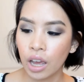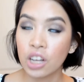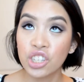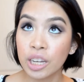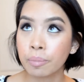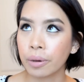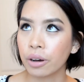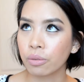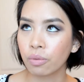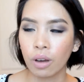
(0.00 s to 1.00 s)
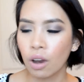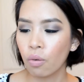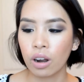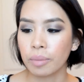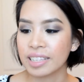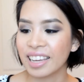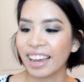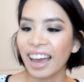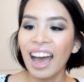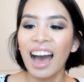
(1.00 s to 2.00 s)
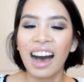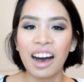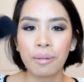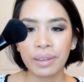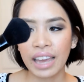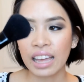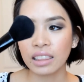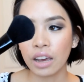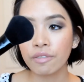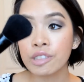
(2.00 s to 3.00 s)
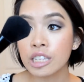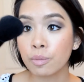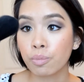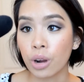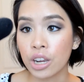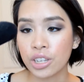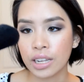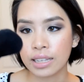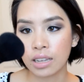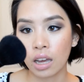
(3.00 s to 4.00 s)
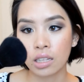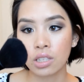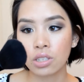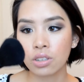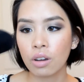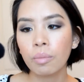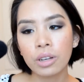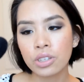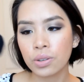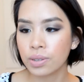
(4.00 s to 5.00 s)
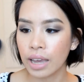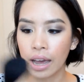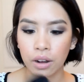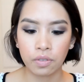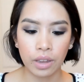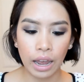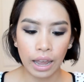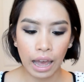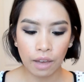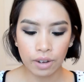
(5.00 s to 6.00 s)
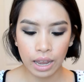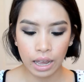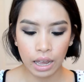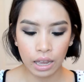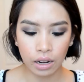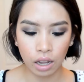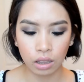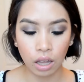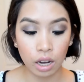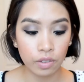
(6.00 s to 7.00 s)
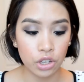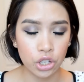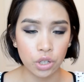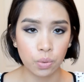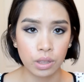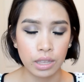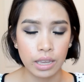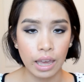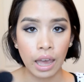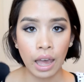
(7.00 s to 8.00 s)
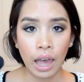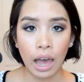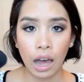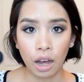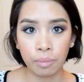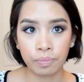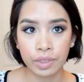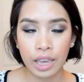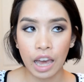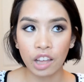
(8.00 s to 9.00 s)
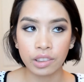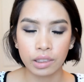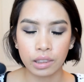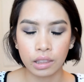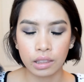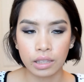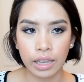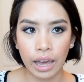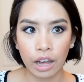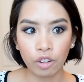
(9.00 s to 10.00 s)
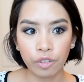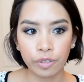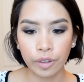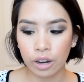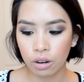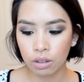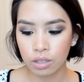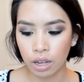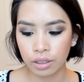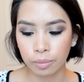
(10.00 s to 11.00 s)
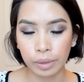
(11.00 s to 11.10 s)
cheekbone. What am I saying? But yeah, love this brush. It has gotten so much use out of it. I haven't had a lot of issues with the the elf ferrules on the